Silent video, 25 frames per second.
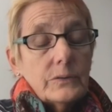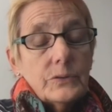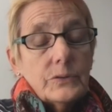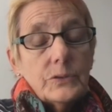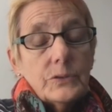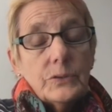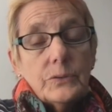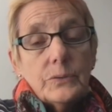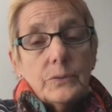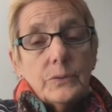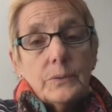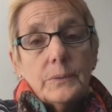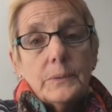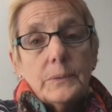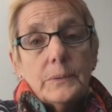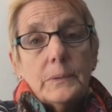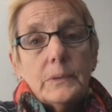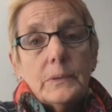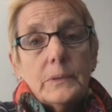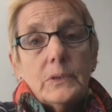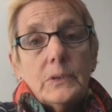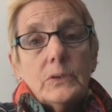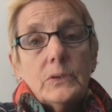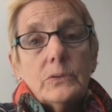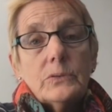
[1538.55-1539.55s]
to
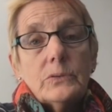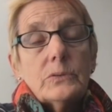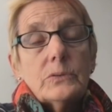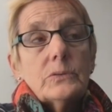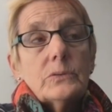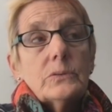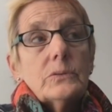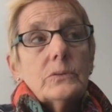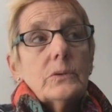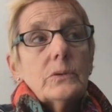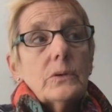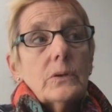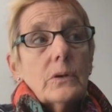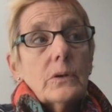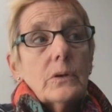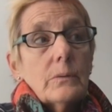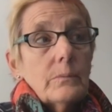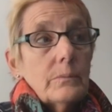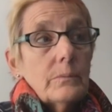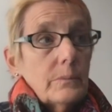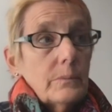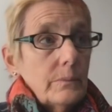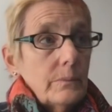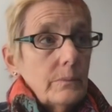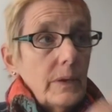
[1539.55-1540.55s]
use
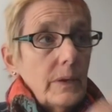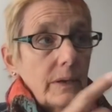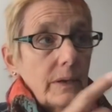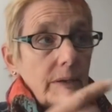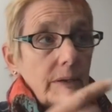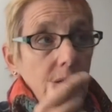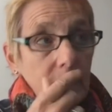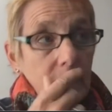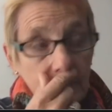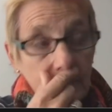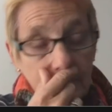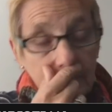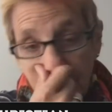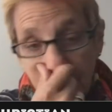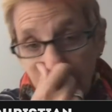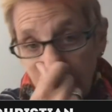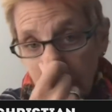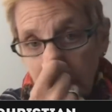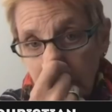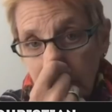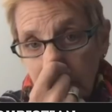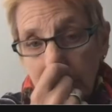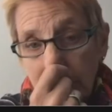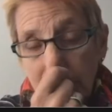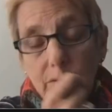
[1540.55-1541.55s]
um, magnetic
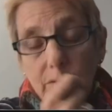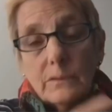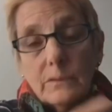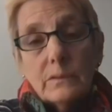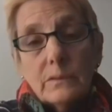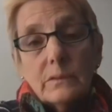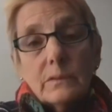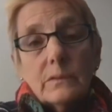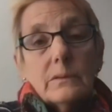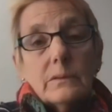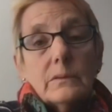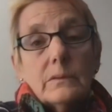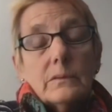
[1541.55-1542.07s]
fields and